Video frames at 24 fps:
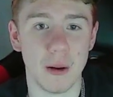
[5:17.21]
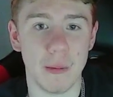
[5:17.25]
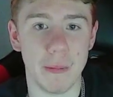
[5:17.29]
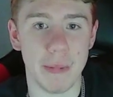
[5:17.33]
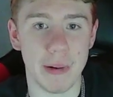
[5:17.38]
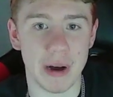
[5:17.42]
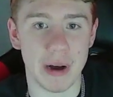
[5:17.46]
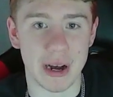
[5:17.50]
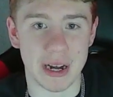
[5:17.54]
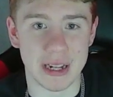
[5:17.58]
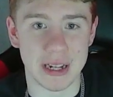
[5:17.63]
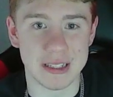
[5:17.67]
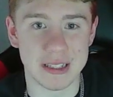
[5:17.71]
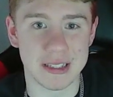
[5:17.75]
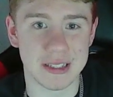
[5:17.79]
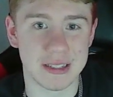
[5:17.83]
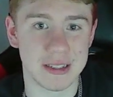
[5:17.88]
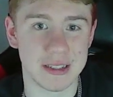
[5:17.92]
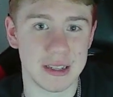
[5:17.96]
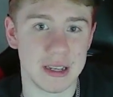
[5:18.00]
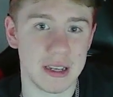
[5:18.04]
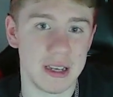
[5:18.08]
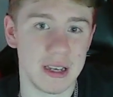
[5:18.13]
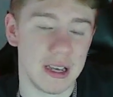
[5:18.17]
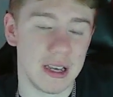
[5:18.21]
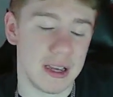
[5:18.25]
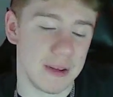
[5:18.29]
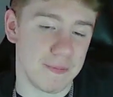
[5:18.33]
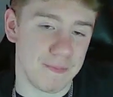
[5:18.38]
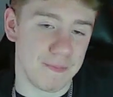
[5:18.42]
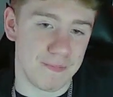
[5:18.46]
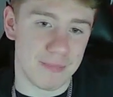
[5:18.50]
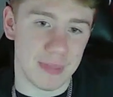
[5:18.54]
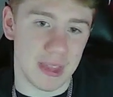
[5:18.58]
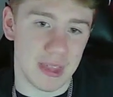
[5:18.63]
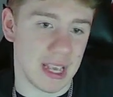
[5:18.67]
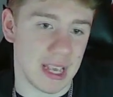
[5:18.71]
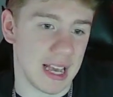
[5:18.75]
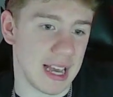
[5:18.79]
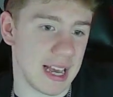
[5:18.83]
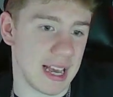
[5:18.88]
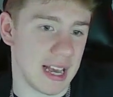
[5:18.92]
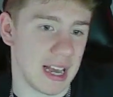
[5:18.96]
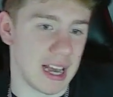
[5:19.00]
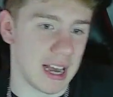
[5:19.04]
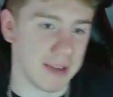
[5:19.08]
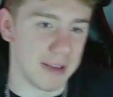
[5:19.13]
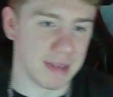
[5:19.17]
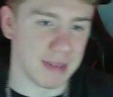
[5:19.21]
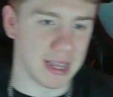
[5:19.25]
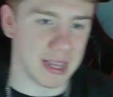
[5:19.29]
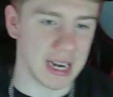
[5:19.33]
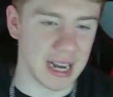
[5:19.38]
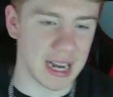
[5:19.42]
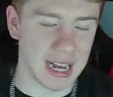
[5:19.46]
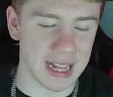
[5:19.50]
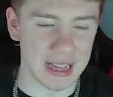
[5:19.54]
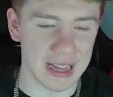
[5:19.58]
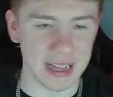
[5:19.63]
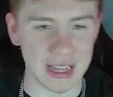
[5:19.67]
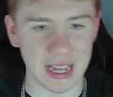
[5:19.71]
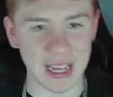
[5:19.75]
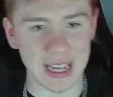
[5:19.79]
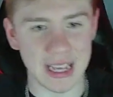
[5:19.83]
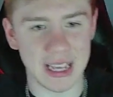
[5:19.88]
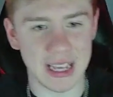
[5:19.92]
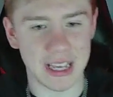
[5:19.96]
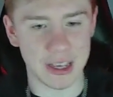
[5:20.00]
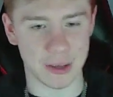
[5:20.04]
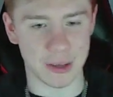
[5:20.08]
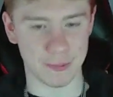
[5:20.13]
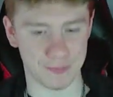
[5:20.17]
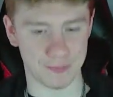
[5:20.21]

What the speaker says: But, yeah, I mean, I like